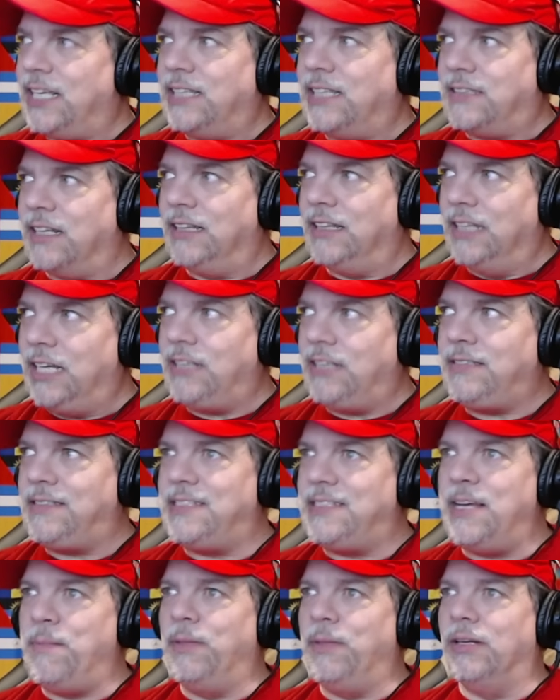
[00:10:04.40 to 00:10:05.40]
a little
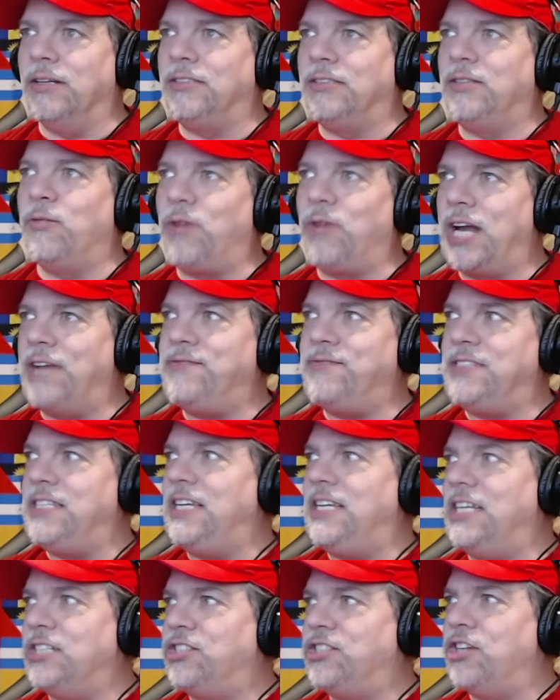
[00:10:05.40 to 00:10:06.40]
similar to what I've
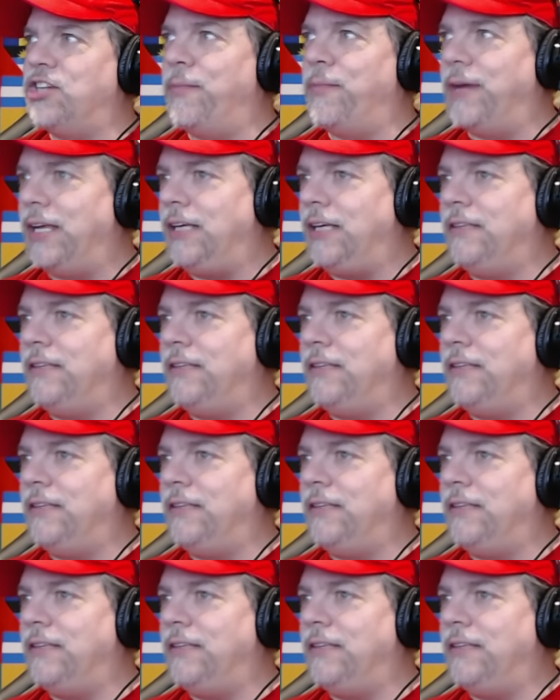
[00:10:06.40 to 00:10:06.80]
seen in Germany.